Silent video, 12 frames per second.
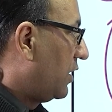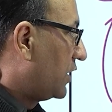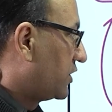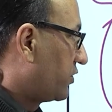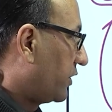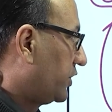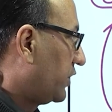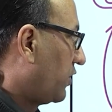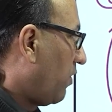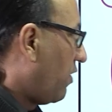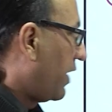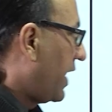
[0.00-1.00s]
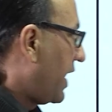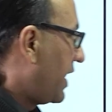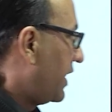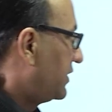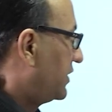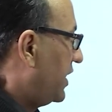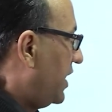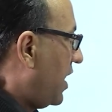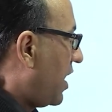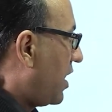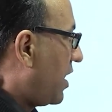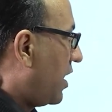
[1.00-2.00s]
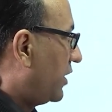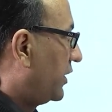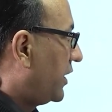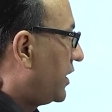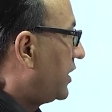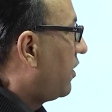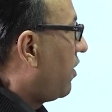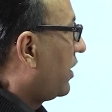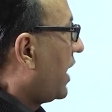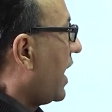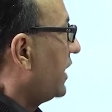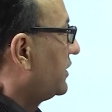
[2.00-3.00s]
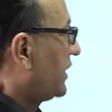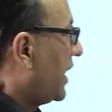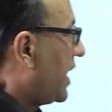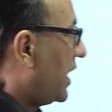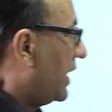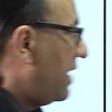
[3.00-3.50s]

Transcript: a structure called as the ulnar tunnel or Guyon's canal.